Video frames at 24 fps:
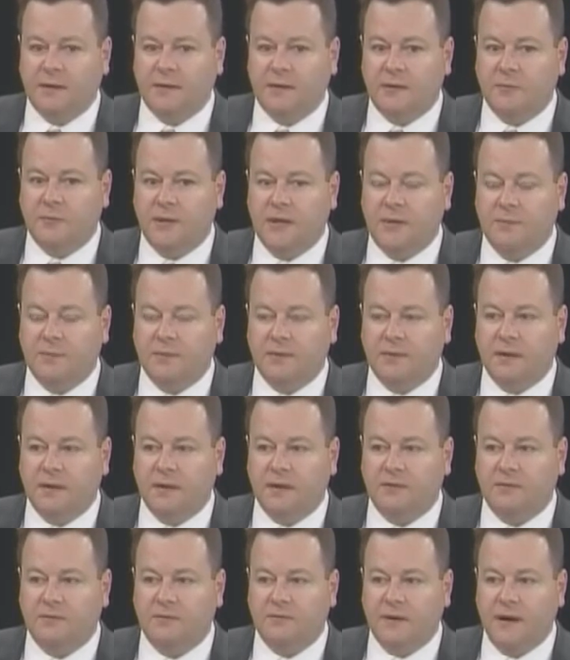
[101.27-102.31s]
The people that
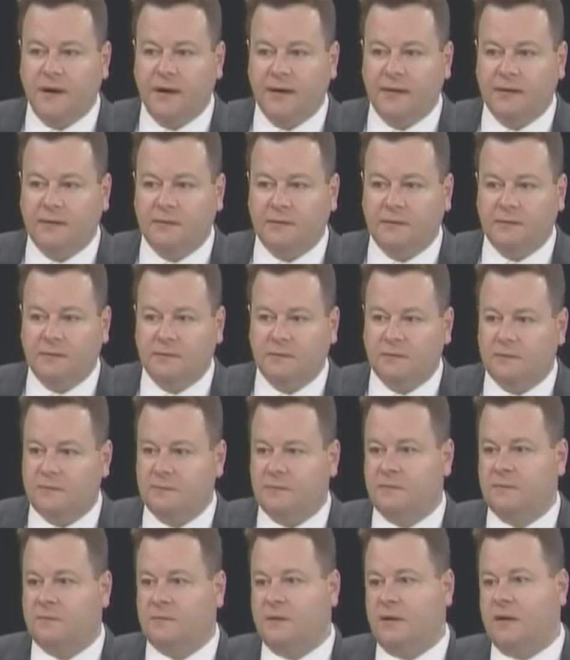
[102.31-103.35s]
are fine
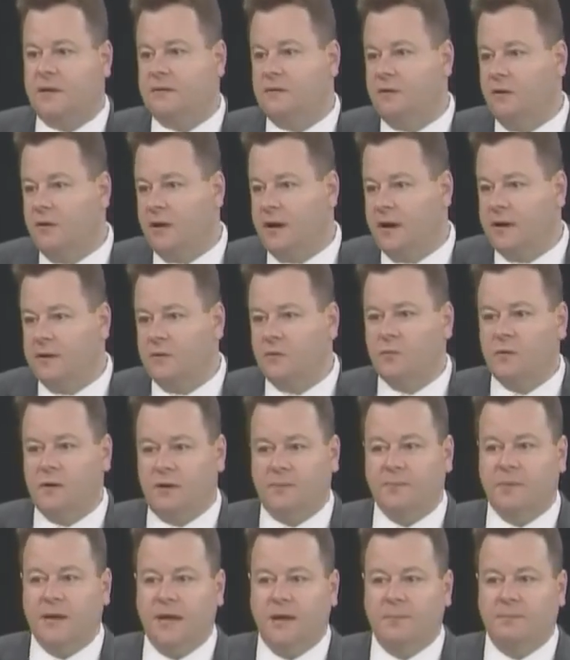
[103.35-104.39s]
and know how to
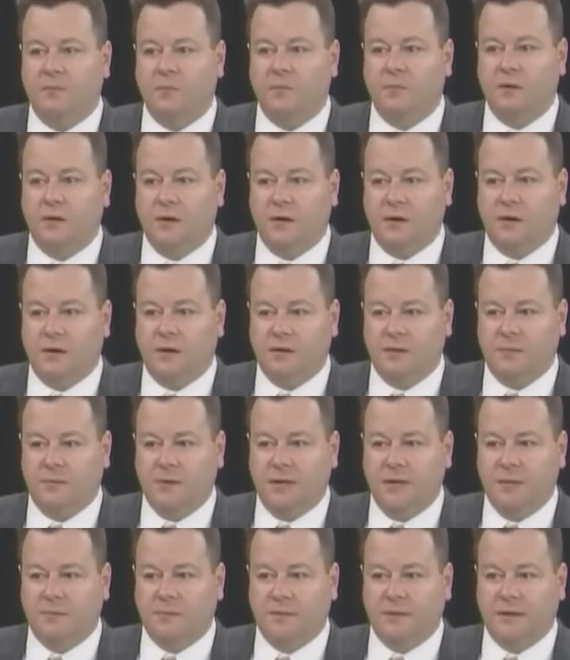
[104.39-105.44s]
work paperwork are the
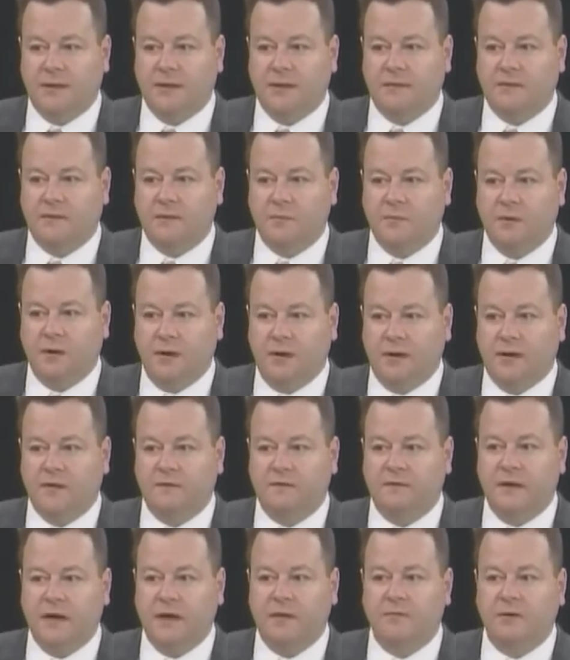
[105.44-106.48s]
people that get the money,
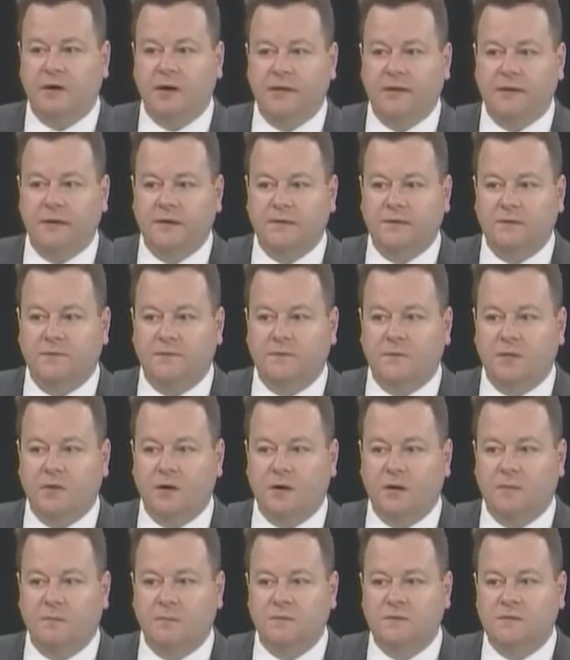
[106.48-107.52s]
because they have all these
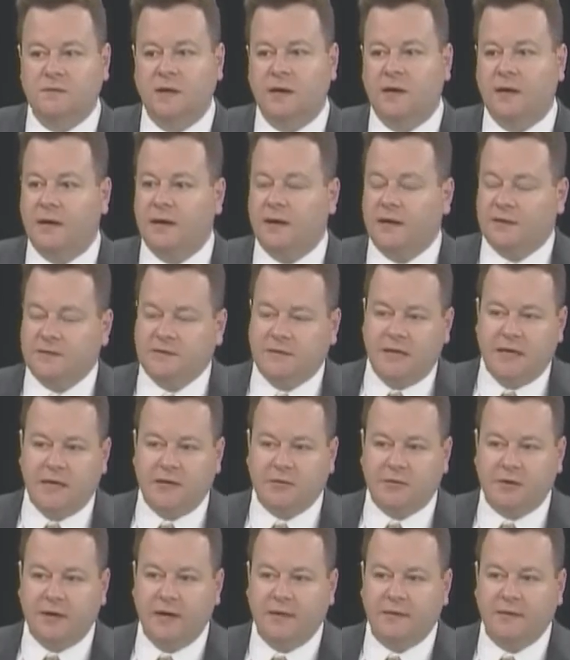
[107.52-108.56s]
forms, because they
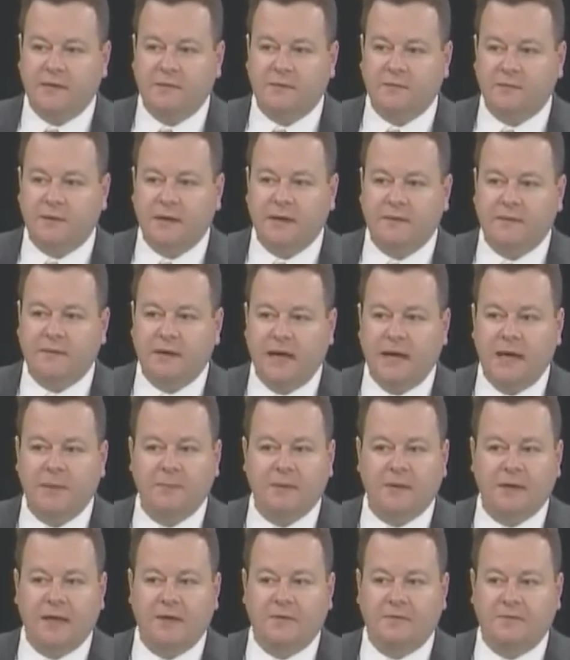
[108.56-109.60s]
create this red tape,
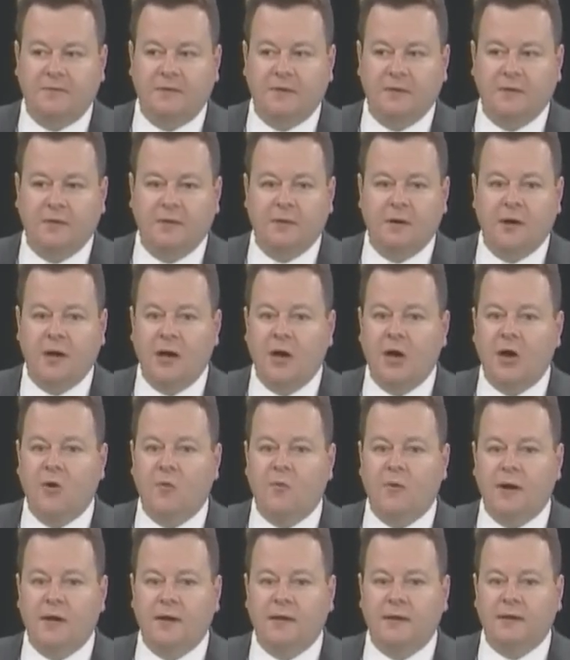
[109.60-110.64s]
and they feel,
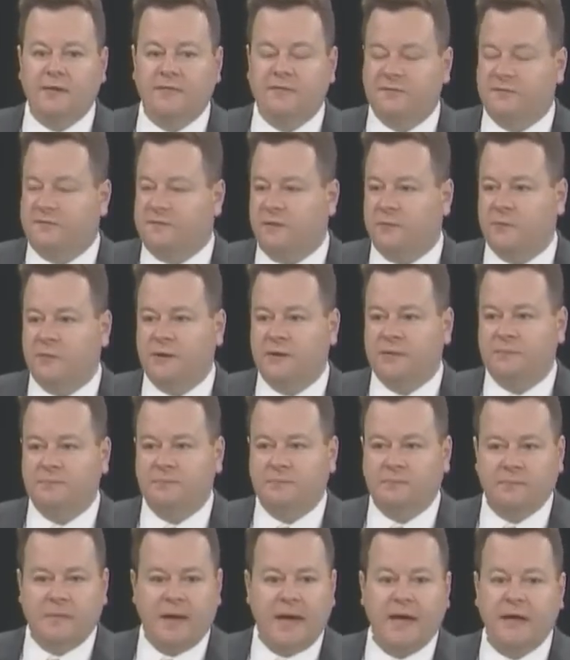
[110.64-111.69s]
well, if
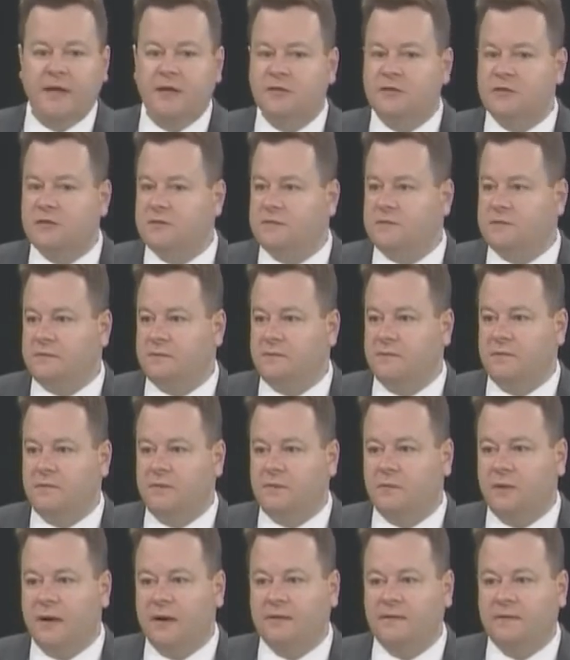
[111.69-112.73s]
someone manages through the
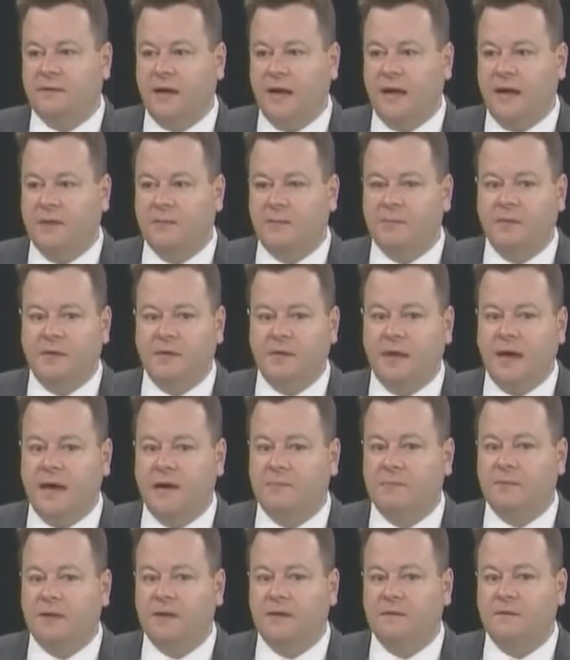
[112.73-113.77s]
red tape, then
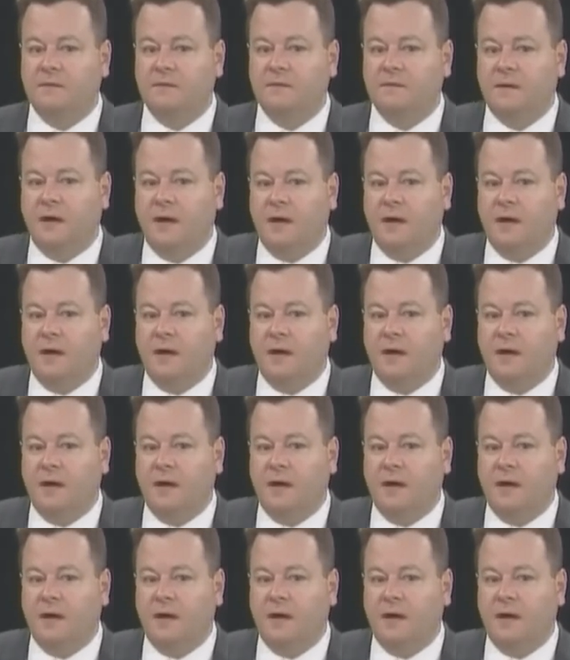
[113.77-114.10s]
that means